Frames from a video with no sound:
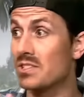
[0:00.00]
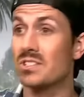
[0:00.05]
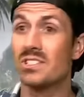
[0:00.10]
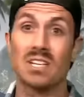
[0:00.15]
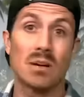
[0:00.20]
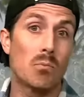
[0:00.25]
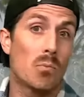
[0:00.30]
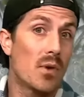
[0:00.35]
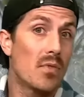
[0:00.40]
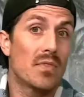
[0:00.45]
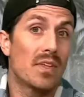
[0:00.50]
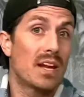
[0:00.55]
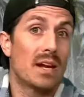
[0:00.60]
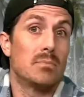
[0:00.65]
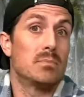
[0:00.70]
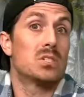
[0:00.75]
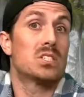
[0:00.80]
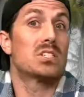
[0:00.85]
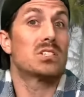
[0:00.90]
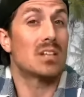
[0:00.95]
This is someone that
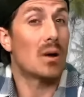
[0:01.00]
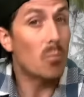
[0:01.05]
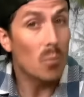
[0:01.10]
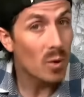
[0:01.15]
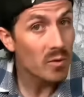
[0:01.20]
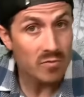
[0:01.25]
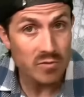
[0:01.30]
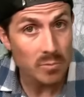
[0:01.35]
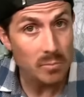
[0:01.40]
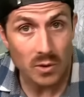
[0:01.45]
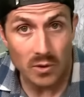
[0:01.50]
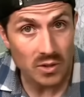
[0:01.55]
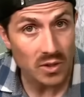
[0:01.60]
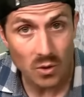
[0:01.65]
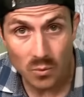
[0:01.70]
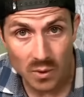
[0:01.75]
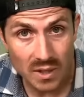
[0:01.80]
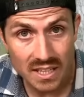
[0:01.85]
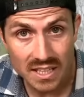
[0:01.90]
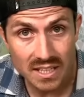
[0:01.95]
I'm somewhat
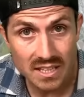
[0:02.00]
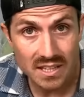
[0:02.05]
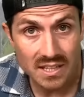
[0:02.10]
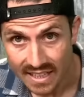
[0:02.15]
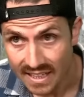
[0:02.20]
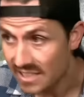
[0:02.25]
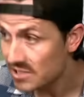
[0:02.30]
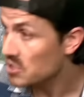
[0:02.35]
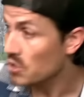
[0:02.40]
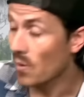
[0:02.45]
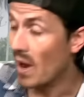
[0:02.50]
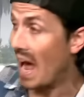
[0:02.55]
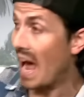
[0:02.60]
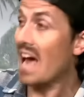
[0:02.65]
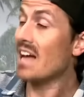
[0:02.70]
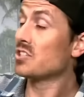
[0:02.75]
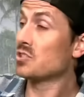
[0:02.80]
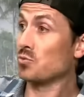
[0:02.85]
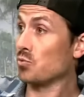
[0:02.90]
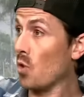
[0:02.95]
familiar with. And so
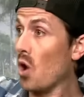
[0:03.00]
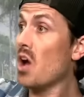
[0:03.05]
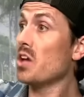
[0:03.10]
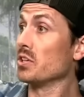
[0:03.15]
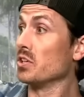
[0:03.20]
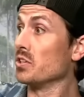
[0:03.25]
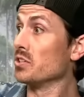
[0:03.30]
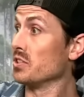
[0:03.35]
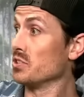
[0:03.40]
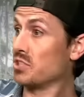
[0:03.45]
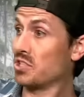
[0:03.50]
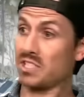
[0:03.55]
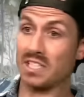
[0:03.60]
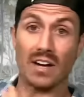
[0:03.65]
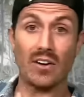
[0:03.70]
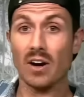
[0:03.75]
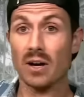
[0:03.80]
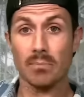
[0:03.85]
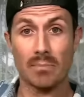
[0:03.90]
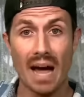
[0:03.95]
as Ronald is
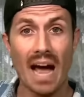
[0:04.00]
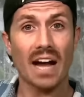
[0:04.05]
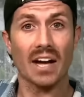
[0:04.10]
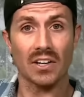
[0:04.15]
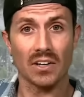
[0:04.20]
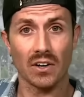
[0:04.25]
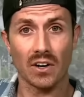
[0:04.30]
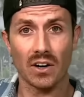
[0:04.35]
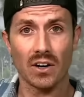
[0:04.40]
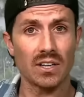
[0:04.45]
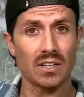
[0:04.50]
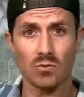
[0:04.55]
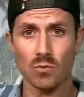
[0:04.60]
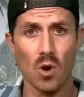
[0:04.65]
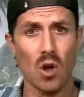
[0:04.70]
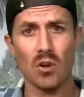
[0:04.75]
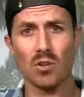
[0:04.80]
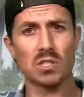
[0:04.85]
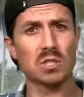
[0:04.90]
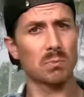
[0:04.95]
staring back at her, and
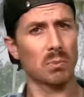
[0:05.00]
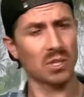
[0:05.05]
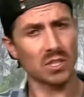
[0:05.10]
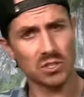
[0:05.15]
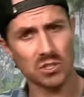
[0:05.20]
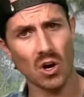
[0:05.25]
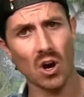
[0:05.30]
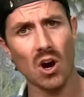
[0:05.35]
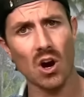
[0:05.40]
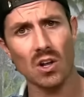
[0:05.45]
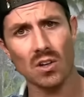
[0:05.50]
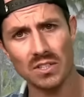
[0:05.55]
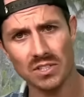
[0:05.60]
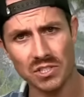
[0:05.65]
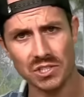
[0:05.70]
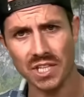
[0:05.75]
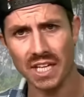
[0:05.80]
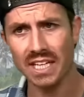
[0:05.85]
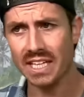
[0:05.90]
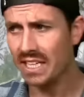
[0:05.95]
Ronald's pretty tall and
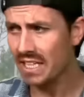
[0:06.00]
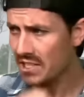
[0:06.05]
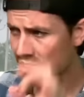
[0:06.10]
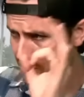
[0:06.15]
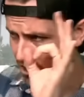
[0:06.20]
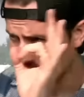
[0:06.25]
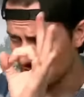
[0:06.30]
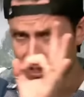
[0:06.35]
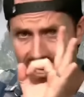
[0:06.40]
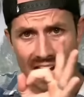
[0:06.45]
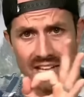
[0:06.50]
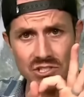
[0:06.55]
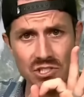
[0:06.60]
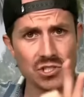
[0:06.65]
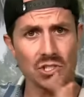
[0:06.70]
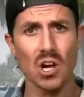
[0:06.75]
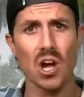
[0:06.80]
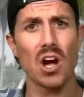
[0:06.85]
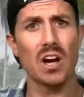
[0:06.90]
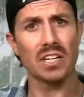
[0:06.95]
skinny, he's got
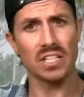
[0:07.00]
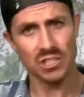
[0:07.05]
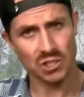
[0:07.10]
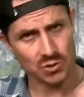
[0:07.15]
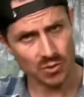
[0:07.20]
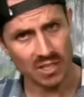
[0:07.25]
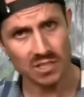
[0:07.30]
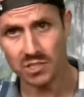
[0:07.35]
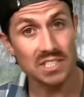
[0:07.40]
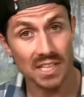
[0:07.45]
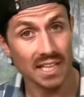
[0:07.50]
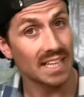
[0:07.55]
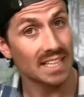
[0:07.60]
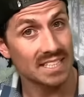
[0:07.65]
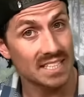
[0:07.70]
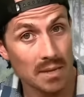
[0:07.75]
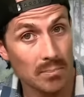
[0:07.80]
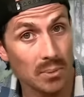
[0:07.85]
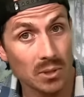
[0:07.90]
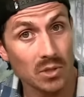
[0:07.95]
glasses on, he's dressed like a
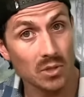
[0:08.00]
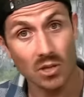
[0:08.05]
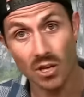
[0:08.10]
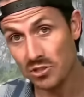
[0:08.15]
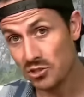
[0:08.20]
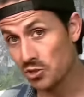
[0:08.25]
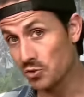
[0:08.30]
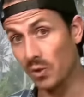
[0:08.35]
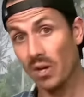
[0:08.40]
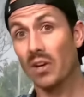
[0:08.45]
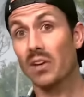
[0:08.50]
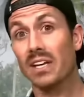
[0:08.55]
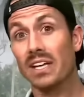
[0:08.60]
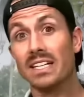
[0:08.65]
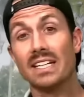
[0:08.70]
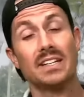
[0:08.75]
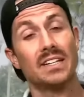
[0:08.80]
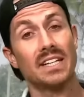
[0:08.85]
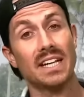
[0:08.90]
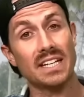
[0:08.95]
typical
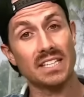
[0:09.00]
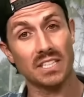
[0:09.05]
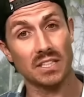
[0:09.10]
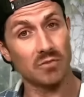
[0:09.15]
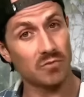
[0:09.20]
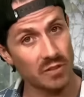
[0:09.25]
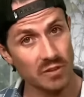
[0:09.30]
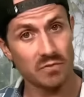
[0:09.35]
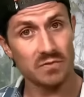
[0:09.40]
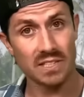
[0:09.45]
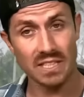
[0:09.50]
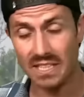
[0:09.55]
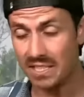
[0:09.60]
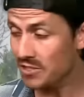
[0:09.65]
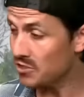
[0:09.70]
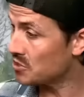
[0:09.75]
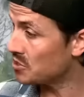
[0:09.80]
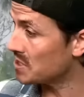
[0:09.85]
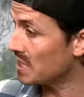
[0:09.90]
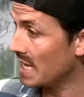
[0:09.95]
Australian in the
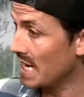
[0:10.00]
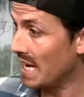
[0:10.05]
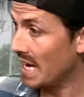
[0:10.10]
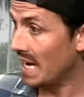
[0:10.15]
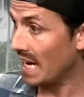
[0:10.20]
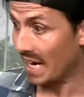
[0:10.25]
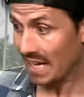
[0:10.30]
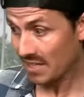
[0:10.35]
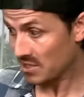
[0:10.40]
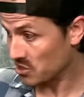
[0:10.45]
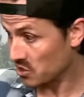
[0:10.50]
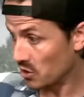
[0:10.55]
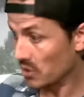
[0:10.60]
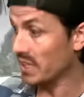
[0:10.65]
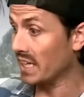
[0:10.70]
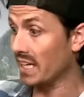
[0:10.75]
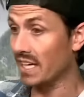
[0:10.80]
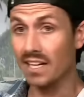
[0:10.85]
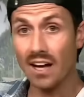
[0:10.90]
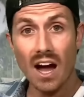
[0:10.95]
1950s, and he's
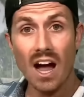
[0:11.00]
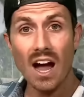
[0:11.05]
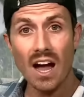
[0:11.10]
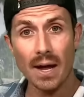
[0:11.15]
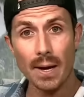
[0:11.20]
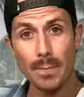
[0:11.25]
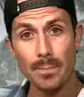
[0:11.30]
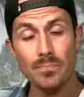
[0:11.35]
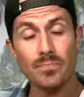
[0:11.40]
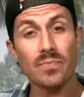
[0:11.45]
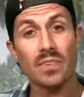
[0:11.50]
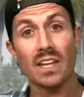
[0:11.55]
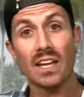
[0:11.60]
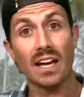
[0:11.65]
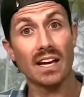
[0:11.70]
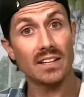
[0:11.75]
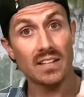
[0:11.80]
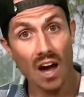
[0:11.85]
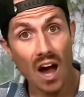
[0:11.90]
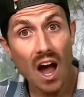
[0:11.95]
looking at An,
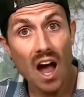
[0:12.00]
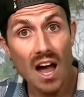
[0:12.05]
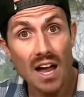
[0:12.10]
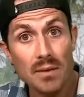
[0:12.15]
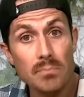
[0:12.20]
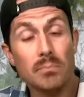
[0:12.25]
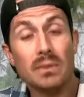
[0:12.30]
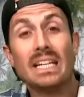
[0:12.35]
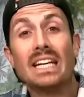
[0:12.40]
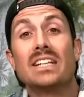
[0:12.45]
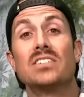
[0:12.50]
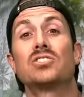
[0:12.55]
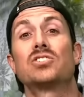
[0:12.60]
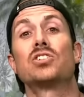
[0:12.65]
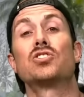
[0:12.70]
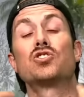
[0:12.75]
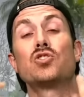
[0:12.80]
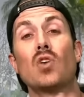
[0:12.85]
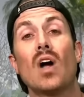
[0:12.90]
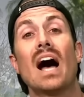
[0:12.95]
and An begins
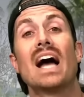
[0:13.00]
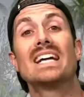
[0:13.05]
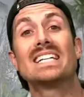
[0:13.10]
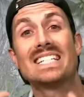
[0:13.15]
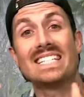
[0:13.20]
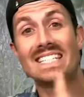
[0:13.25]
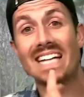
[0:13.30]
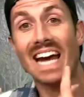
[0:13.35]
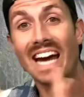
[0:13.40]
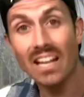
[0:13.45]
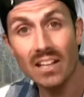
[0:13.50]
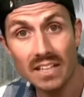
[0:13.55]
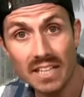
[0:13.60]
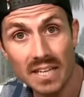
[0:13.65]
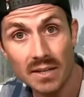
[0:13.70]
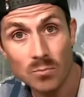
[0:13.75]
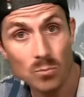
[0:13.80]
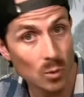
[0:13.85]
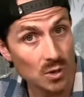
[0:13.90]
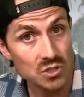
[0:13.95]
to try to tell
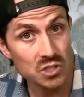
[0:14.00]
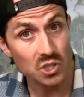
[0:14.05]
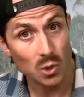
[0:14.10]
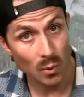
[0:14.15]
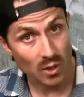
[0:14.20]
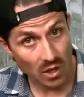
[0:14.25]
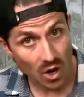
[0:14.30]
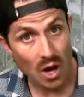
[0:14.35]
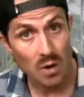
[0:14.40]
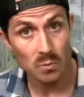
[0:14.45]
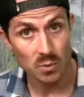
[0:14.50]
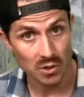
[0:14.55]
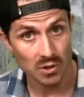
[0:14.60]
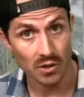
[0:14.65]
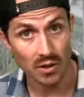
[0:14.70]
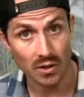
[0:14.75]
him what's going on with